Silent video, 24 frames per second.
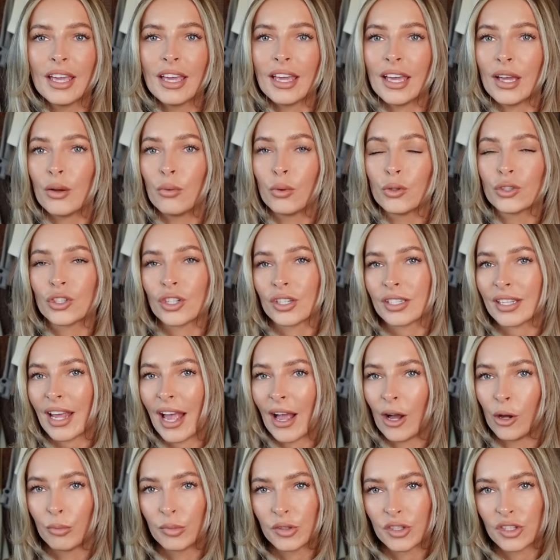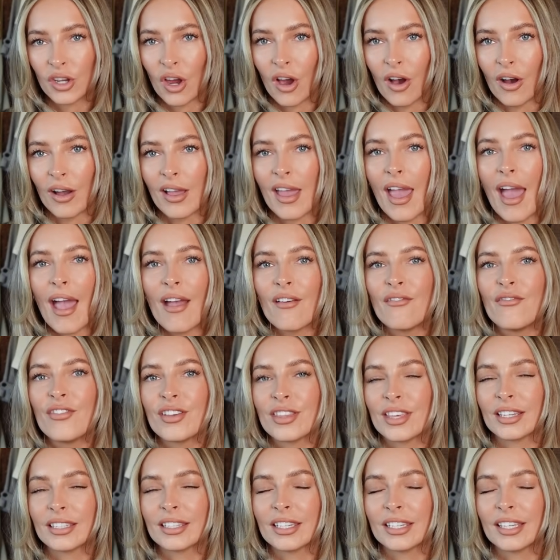It will just help tie
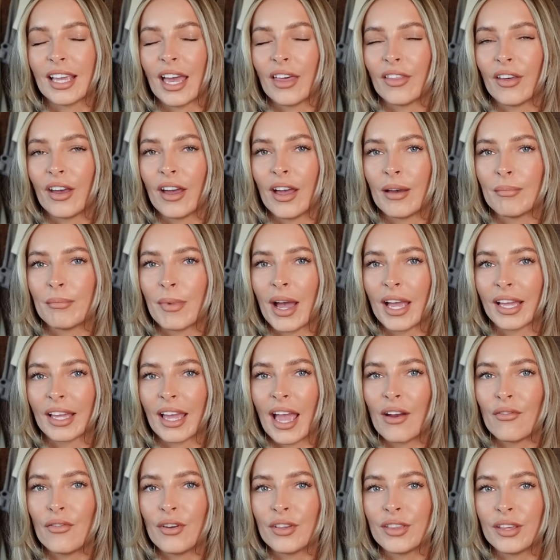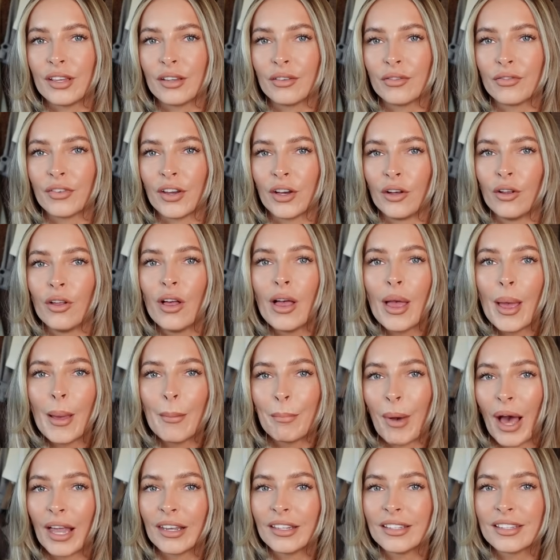everything together and make everything feel
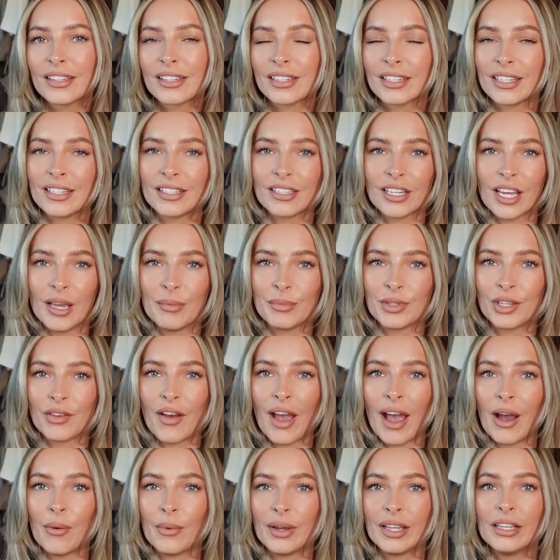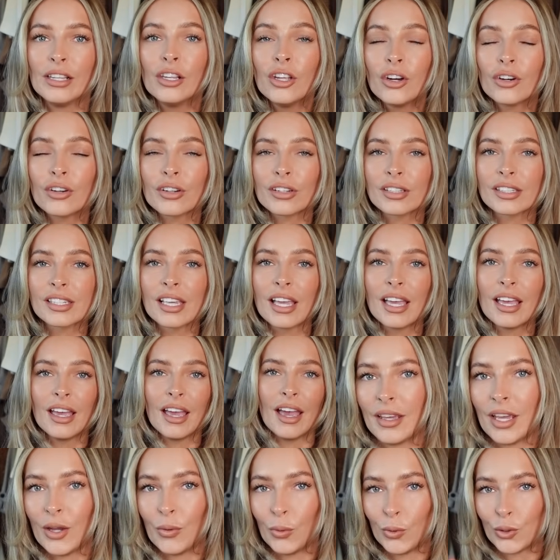balanced in terms of how it looks.
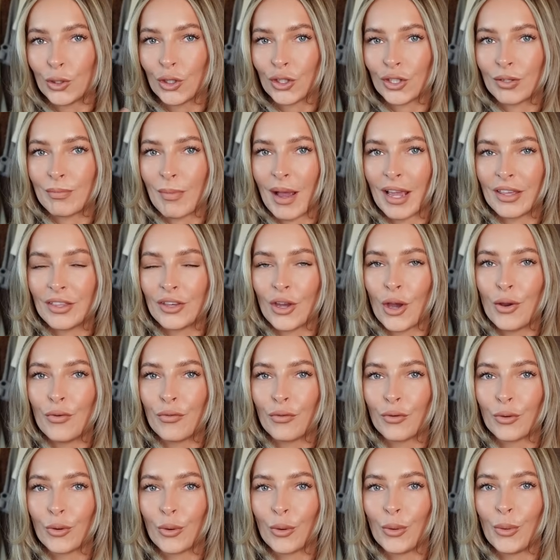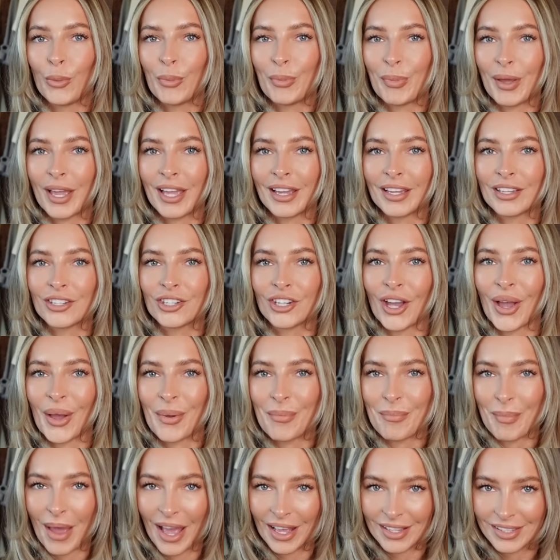It will just make the overall picture
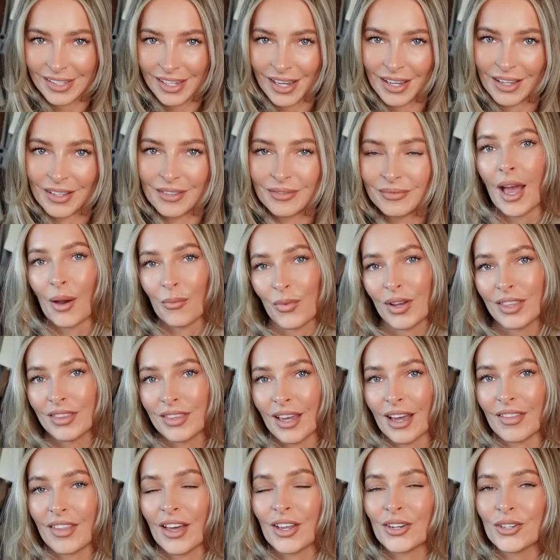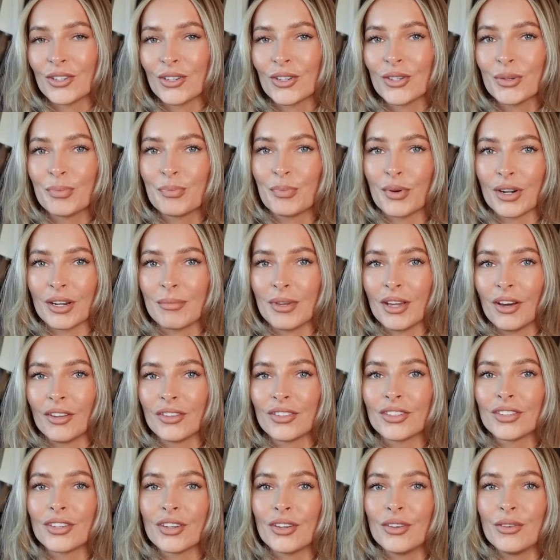better. And with that, that does bring me
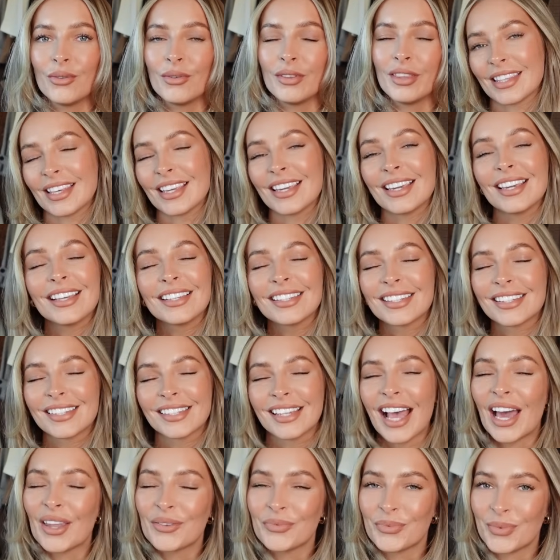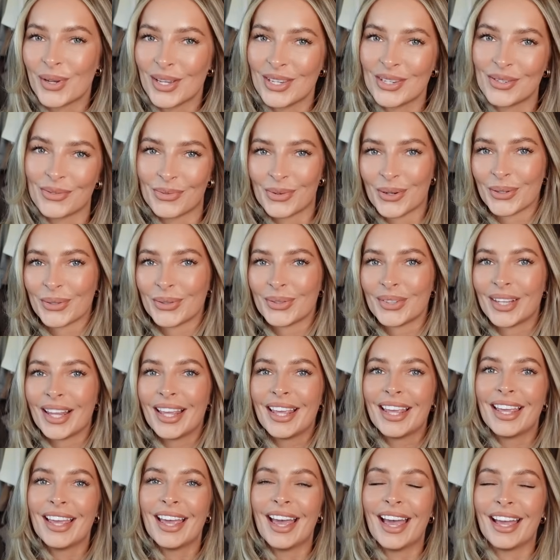on to the sandwich rule.
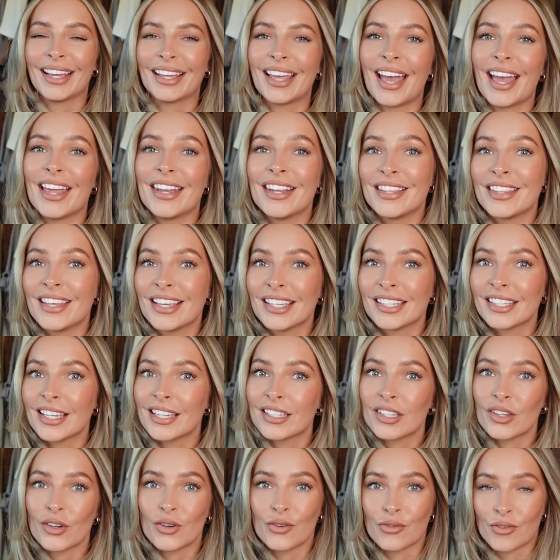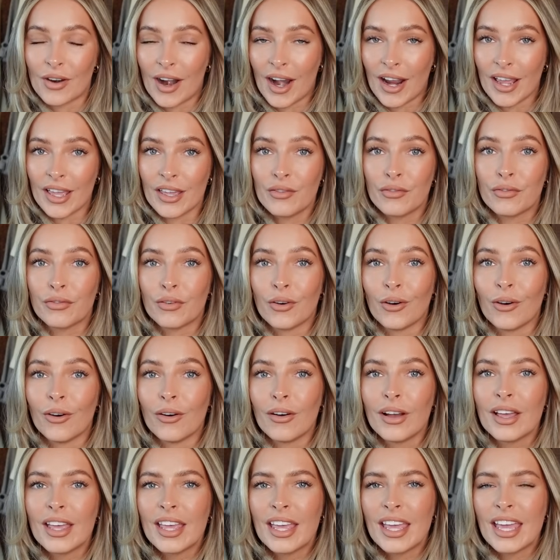Again, this is great
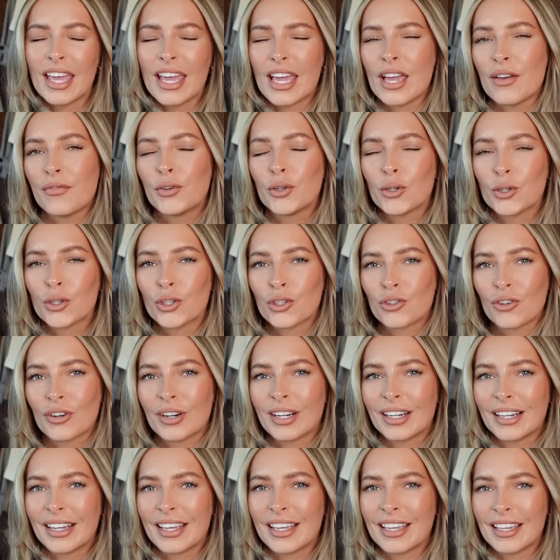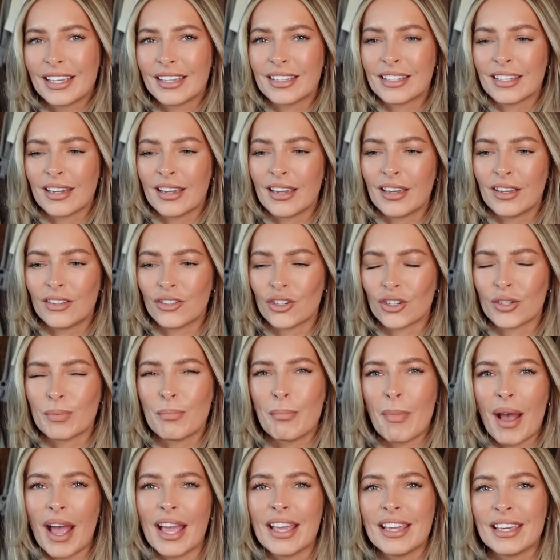for if you're struggling to just
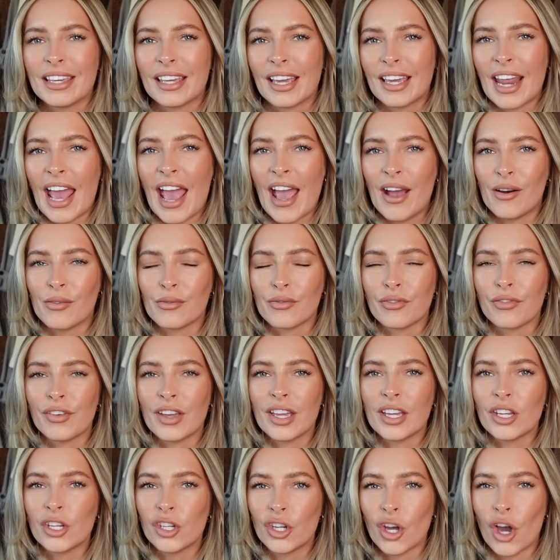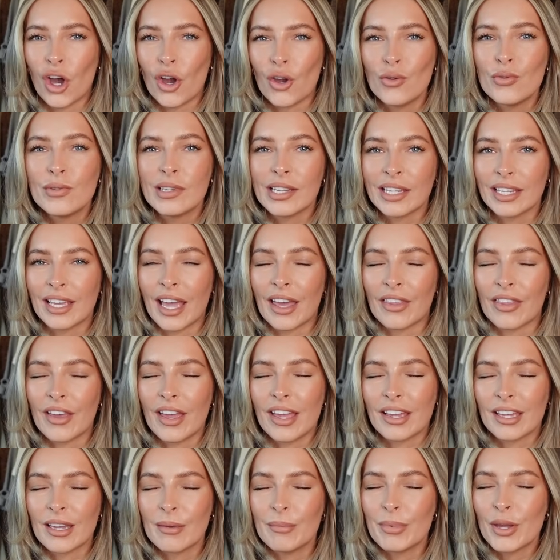make an outfit go together.
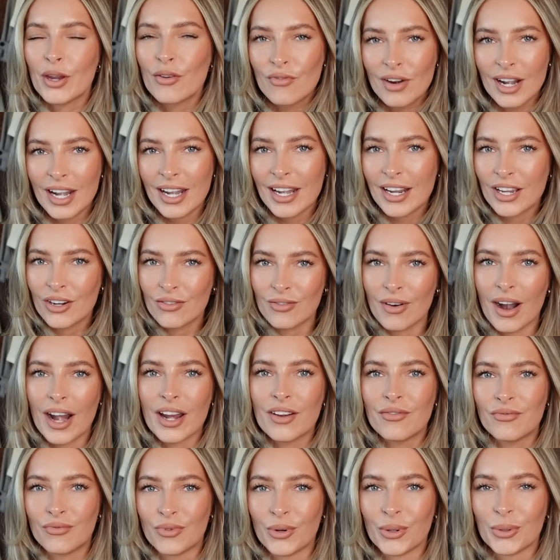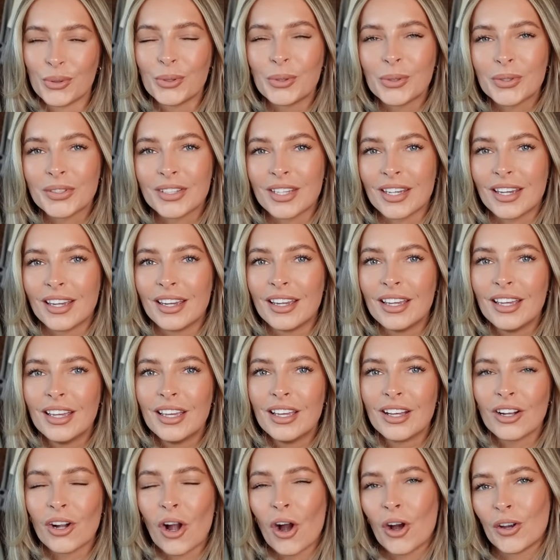It can be a really great rule to
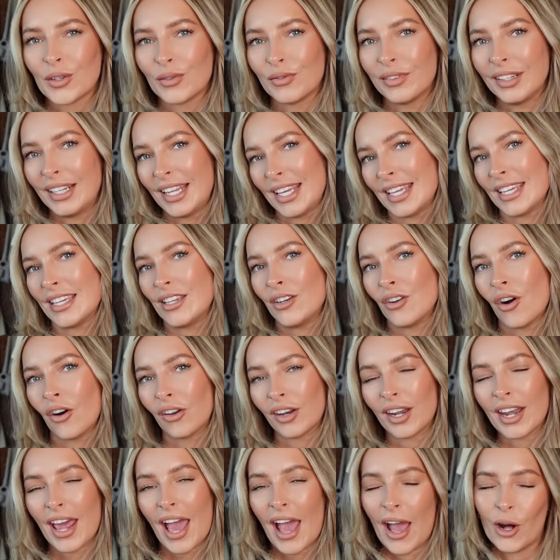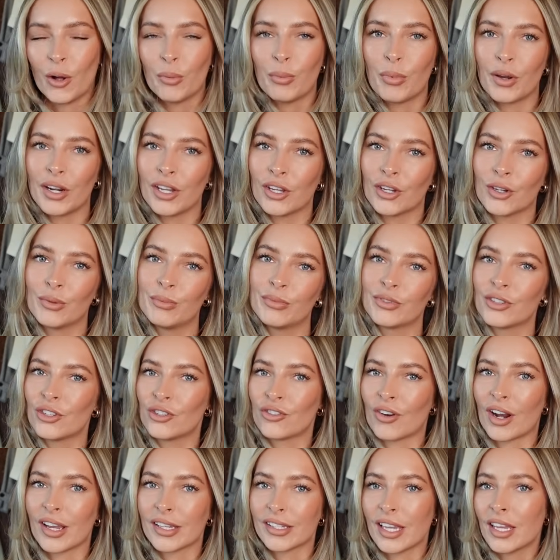kind of lean on and help when it comes to
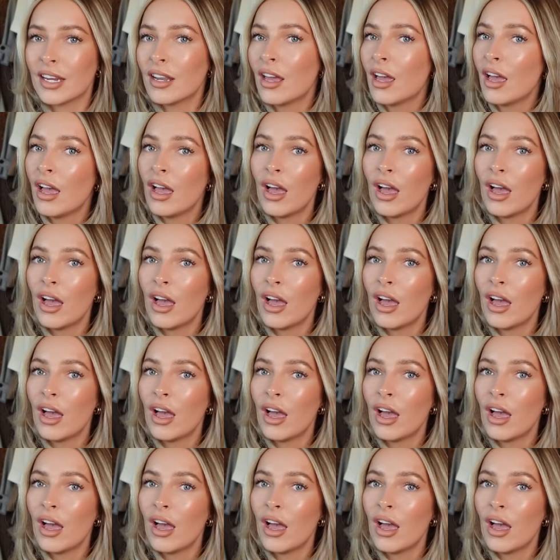dressing.